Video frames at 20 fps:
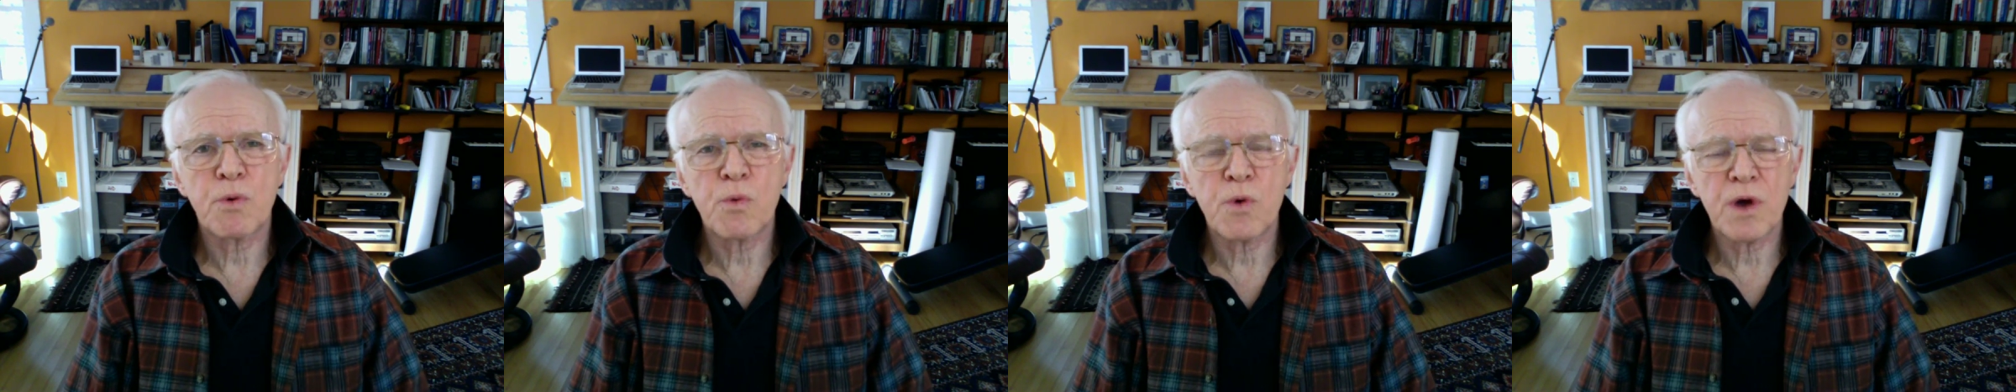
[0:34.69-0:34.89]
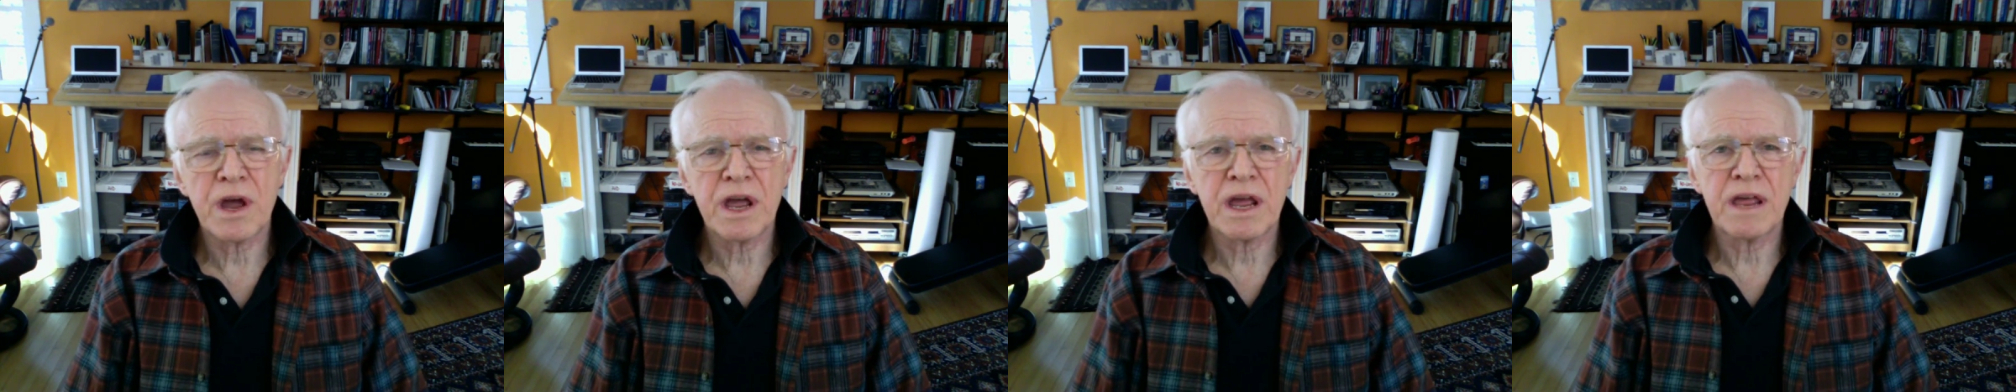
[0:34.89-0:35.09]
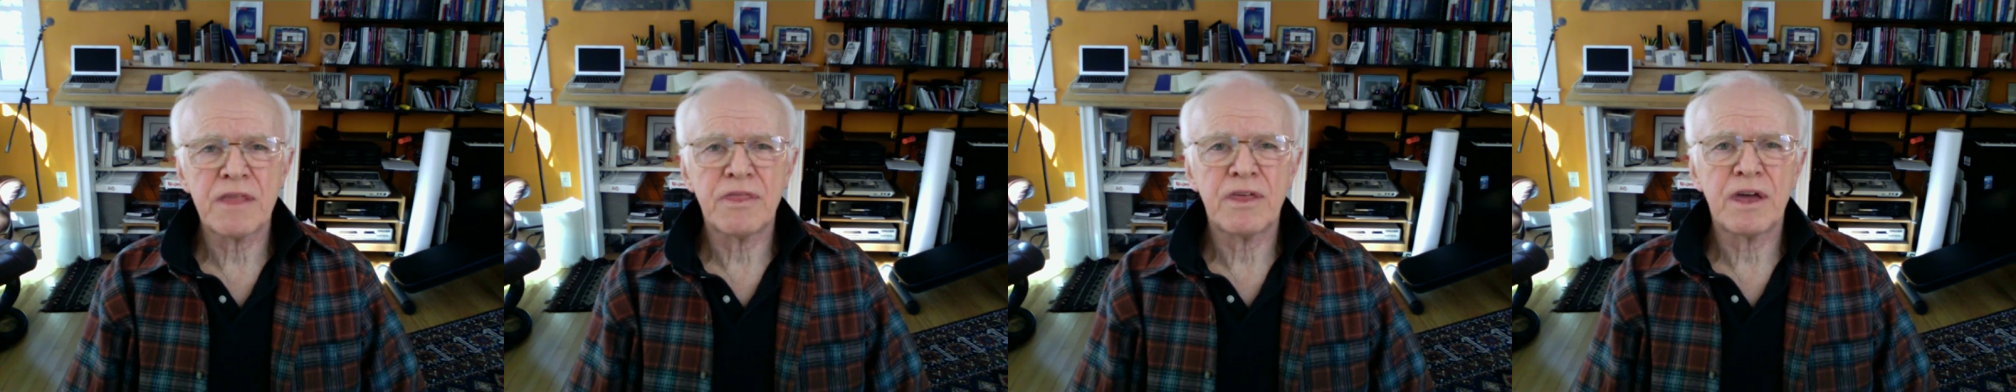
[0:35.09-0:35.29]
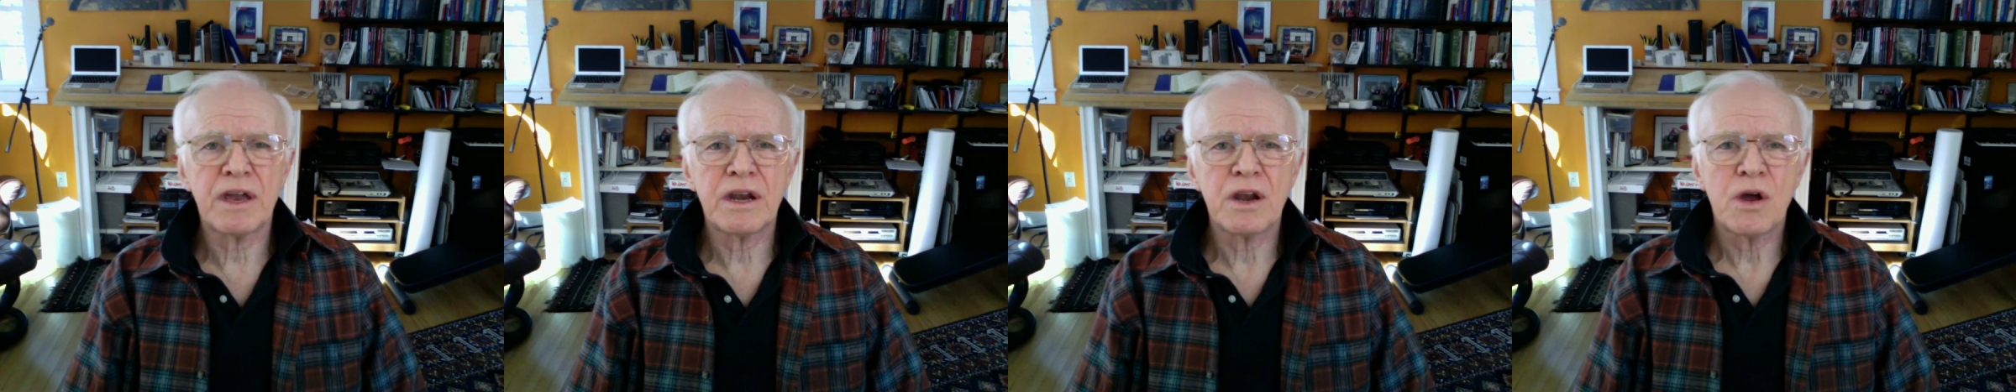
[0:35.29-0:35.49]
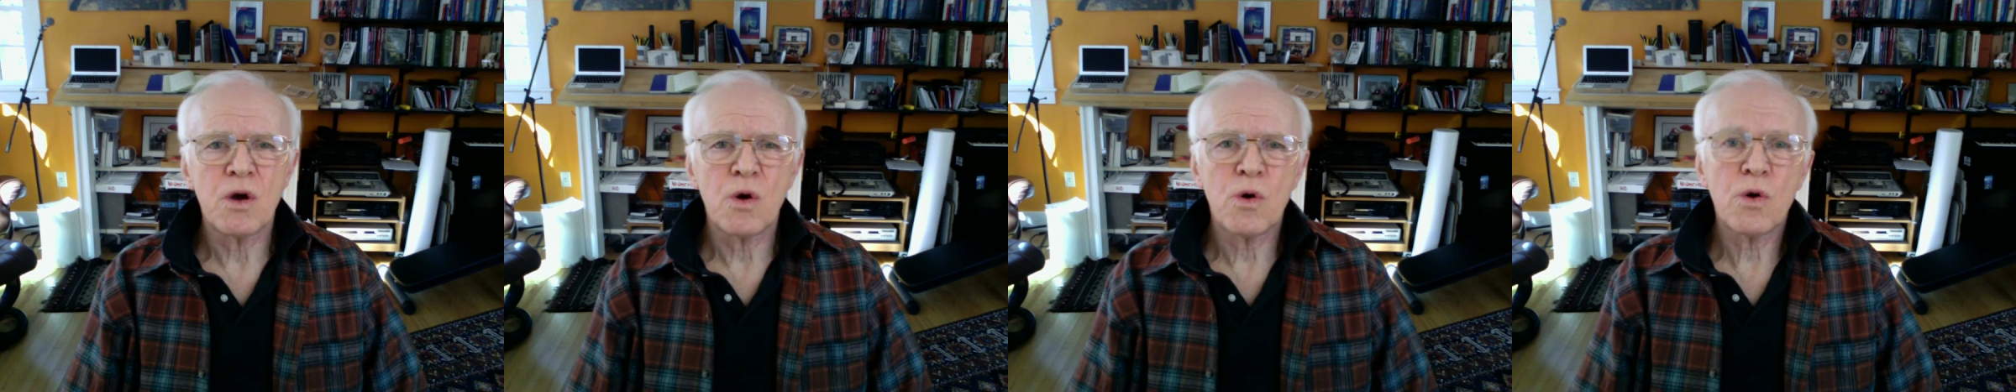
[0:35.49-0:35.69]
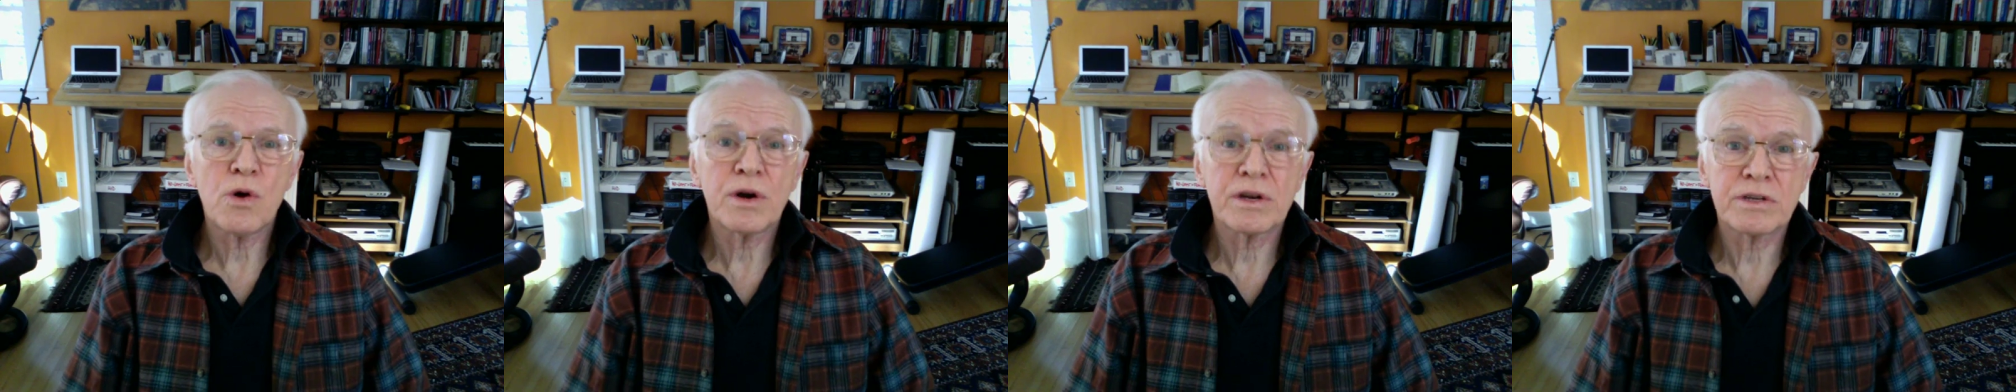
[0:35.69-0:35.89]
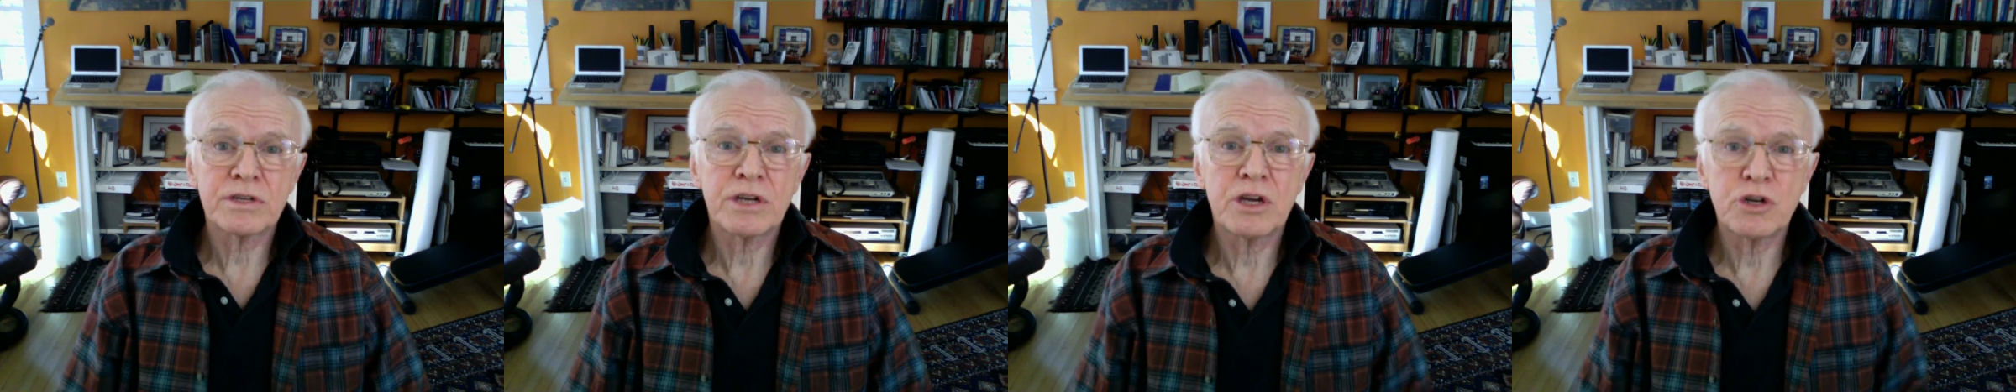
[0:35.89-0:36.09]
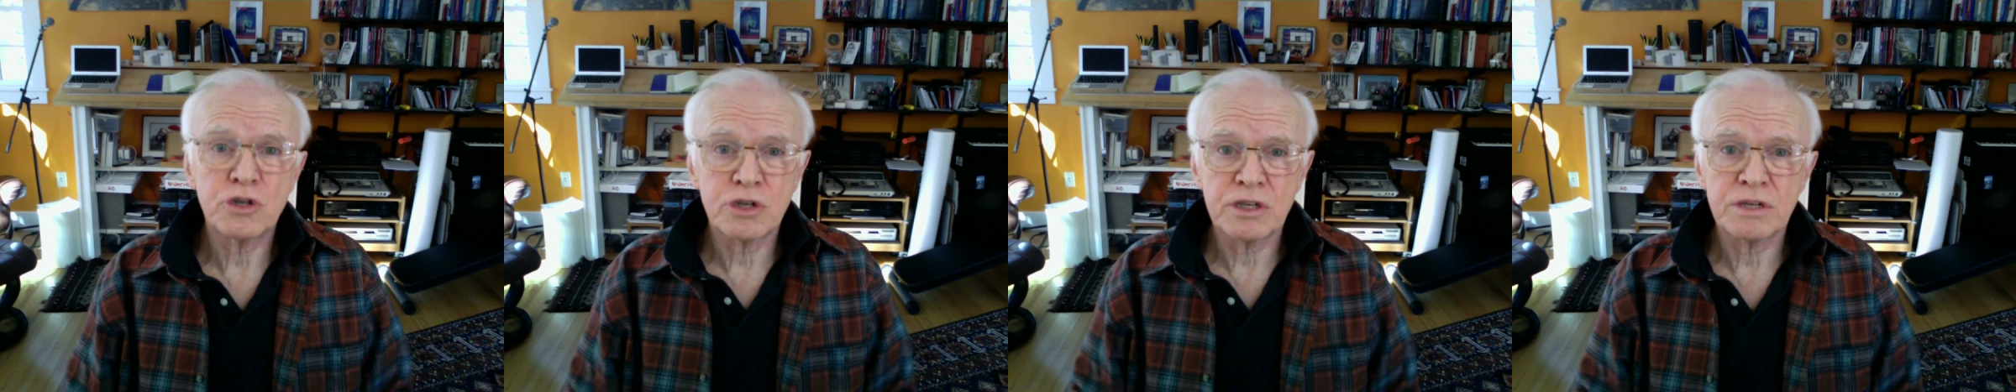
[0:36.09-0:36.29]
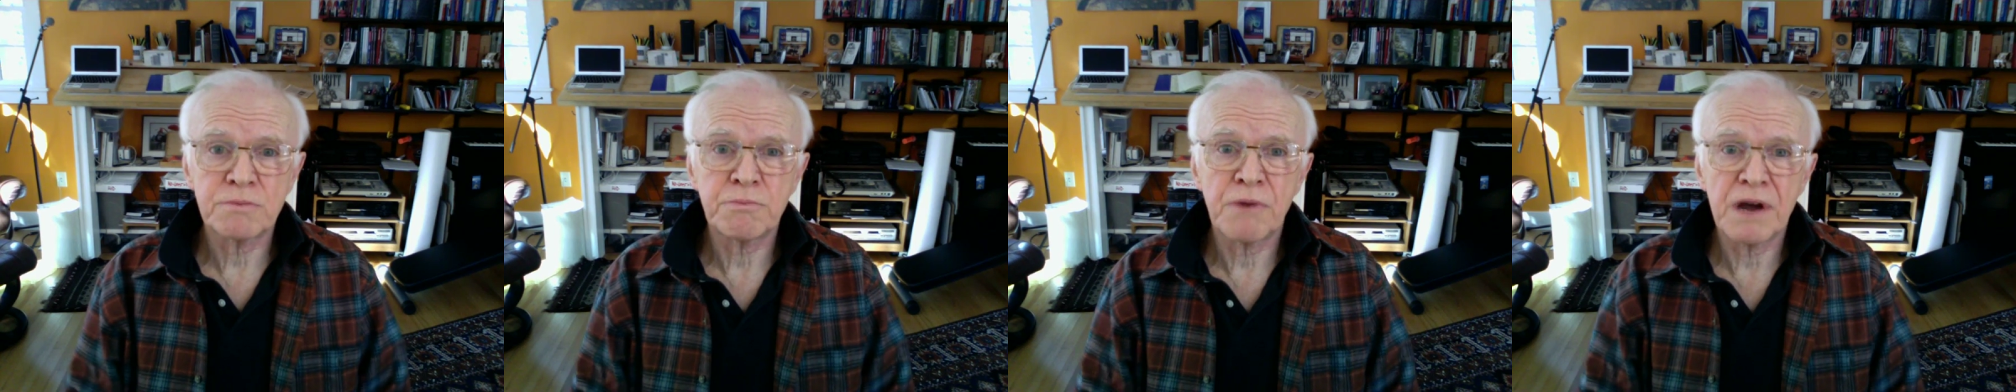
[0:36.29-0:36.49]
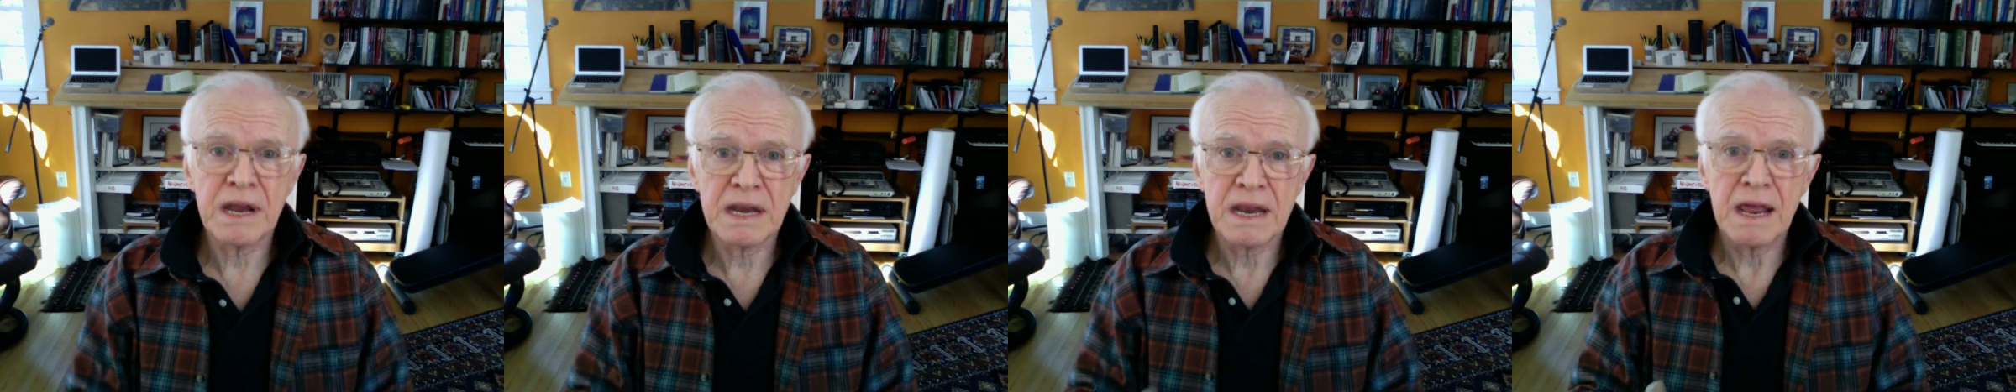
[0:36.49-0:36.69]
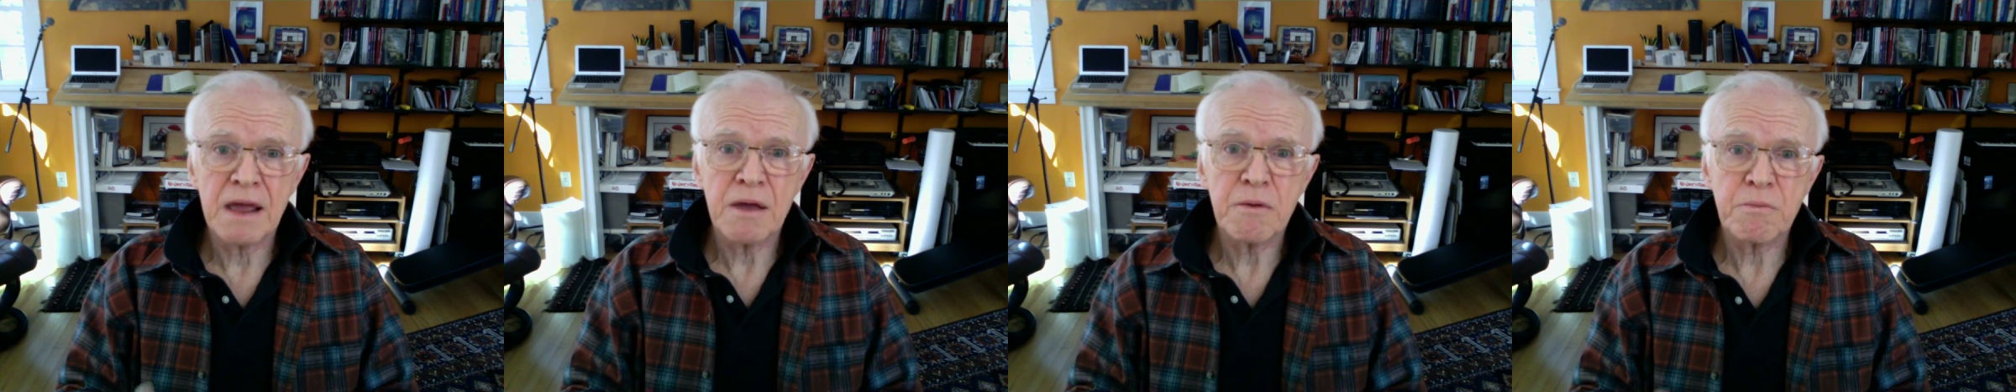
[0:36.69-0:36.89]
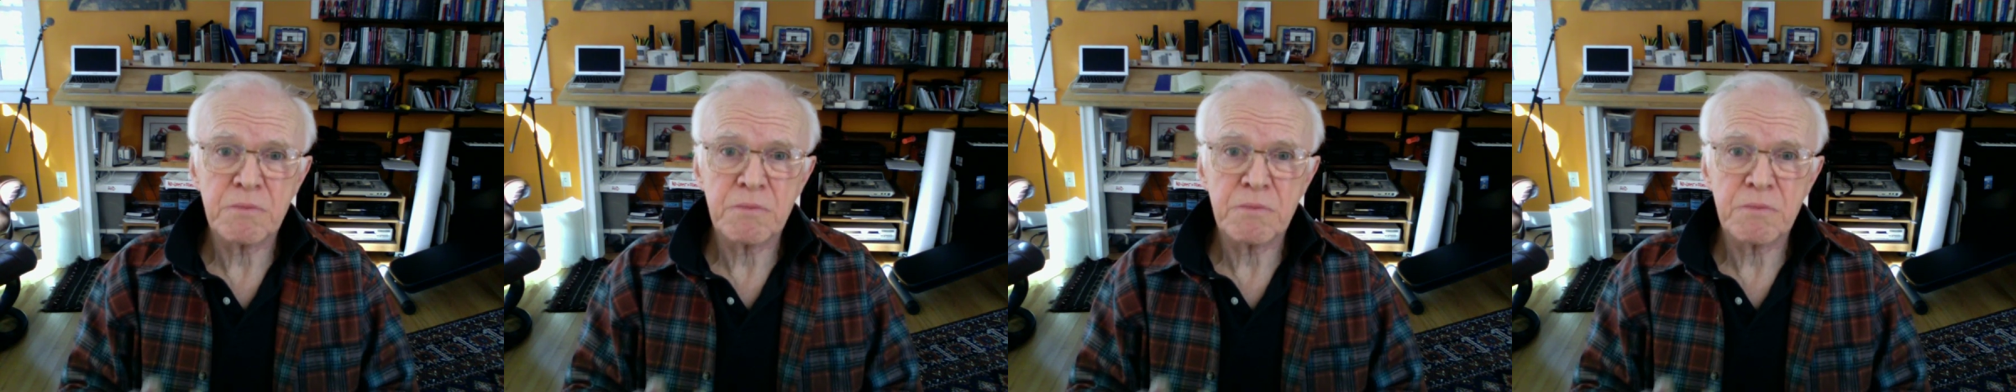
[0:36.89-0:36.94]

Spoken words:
way that organizations might